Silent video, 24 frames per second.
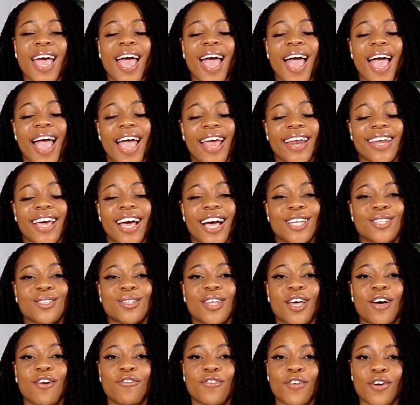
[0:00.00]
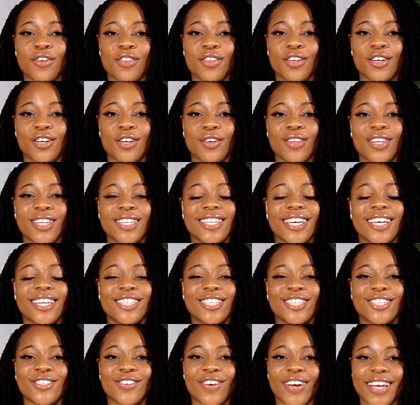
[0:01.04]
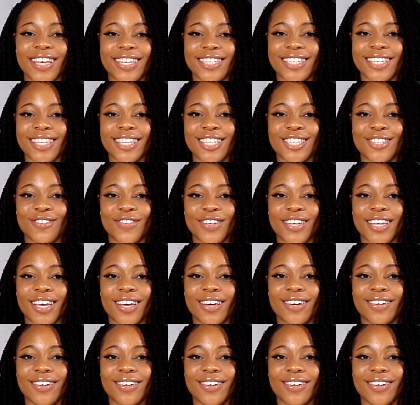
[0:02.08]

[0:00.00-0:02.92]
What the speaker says: And guys, without further ado, let's get straight into this video.